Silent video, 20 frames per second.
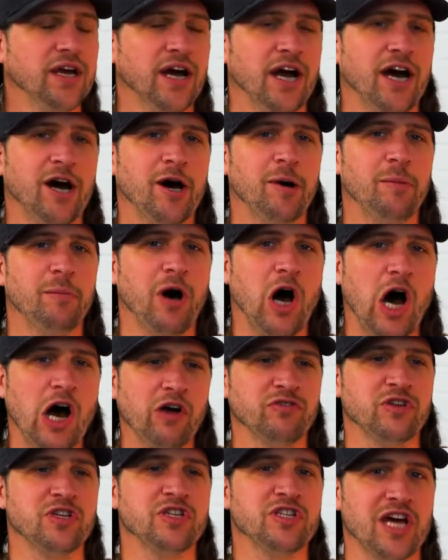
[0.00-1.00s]

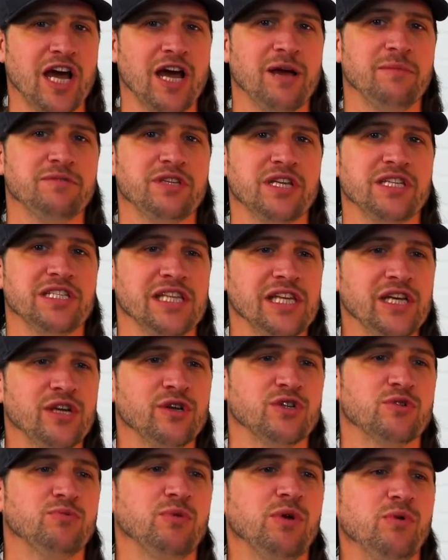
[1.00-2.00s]
Oftentimes as
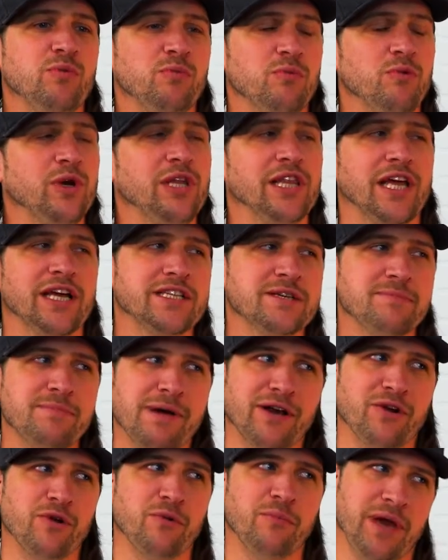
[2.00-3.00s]
leaders, we like to
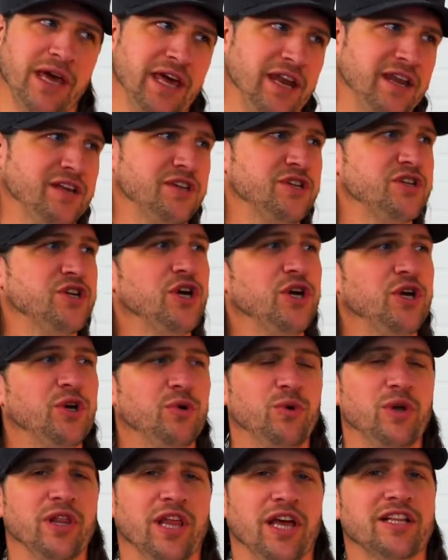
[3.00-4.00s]
micromanage.
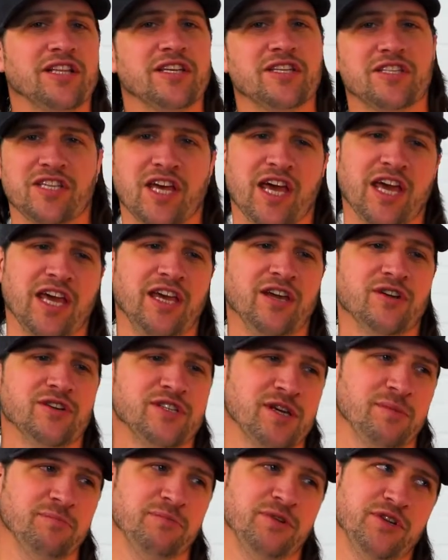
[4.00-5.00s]
We like to say, here's
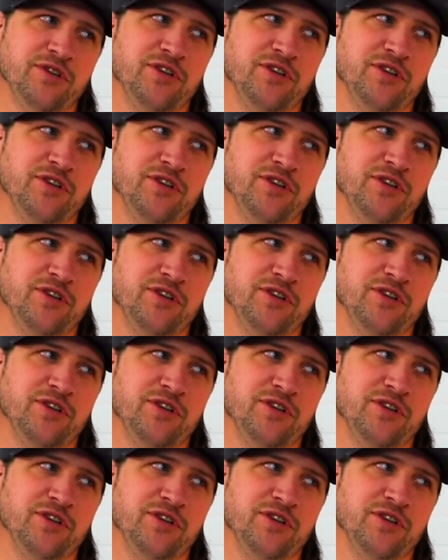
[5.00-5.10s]
something to